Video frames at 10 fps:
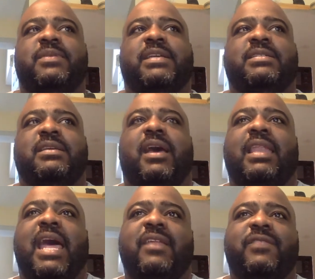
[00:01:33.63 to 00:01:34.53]
because a
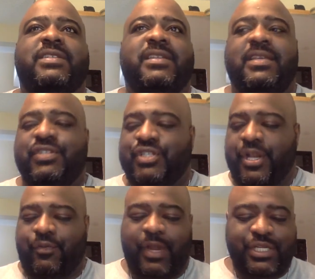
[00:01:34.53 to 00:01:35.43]
lot of us in this
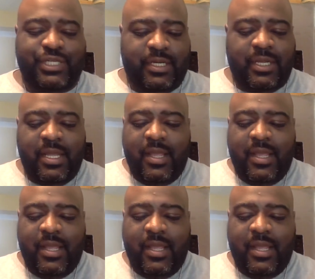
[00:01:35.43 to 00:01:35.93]
generation,